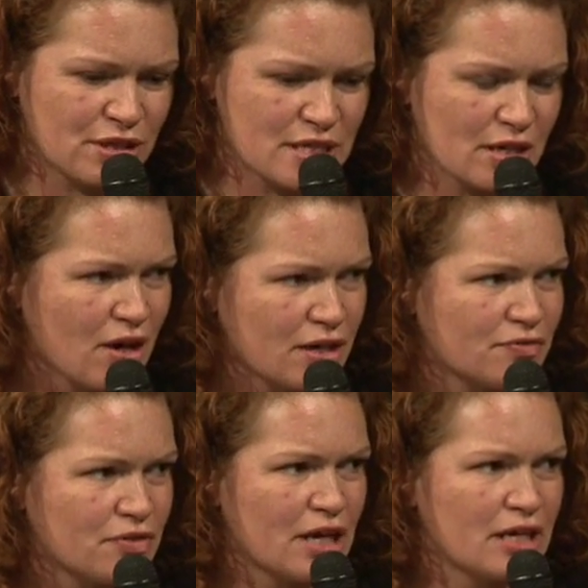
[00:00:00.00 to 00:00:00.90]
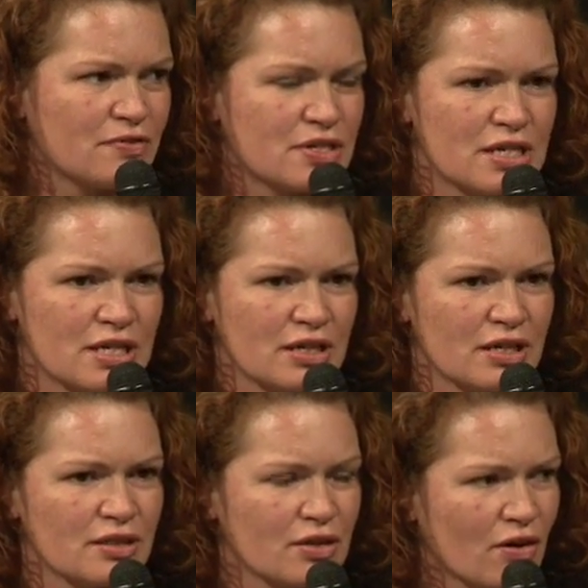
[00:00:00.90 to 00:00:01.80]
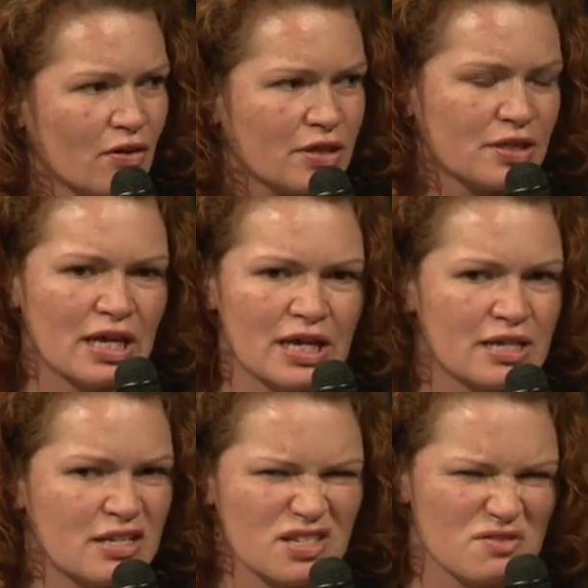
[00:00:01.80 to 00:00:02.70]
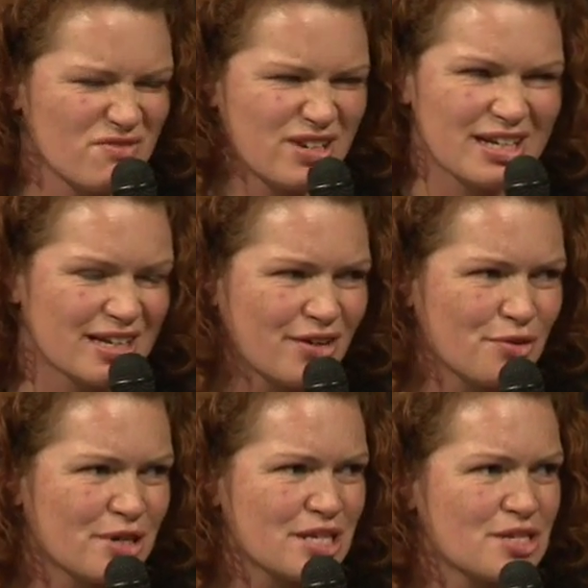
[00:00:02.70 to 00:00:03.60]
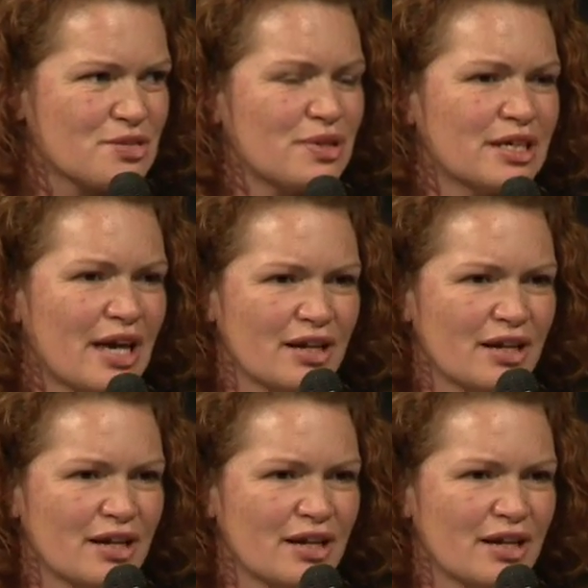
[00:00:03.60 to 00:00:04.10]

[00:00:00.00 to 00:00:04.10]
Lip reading: there's a kind of naivety in the god, in that he doesn't really know what he's doing.